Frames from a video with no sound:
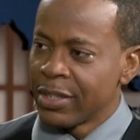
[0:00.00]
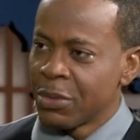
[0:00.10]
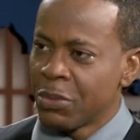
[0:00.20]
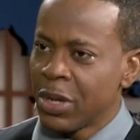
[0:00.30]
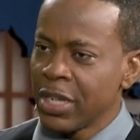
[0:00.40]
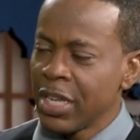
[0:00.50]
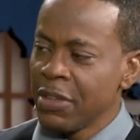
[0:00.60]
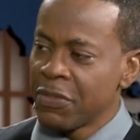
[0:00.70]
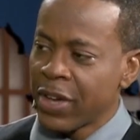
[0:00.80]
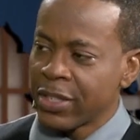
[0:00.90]
What
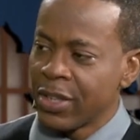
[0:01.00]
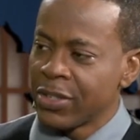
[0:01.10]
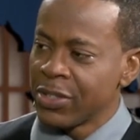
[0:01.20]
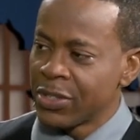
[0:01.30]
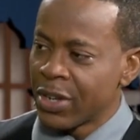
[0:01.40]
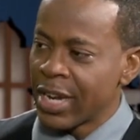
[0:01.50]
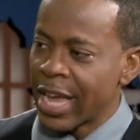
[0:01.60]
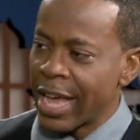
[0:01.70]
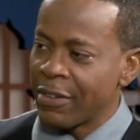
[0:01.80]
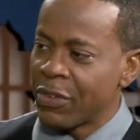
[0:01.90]
effect does the sun
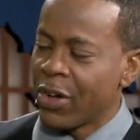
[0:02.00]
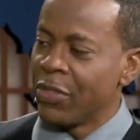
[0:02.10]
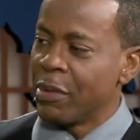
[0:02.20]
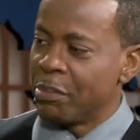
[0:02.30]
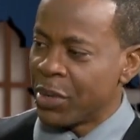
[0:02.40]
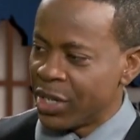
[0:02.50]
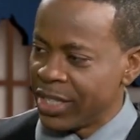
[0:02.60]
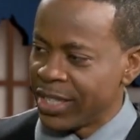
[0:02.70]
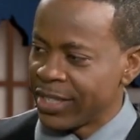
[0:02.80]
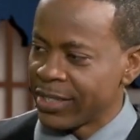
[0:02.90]
have on the
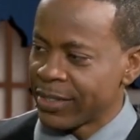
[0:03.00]
body?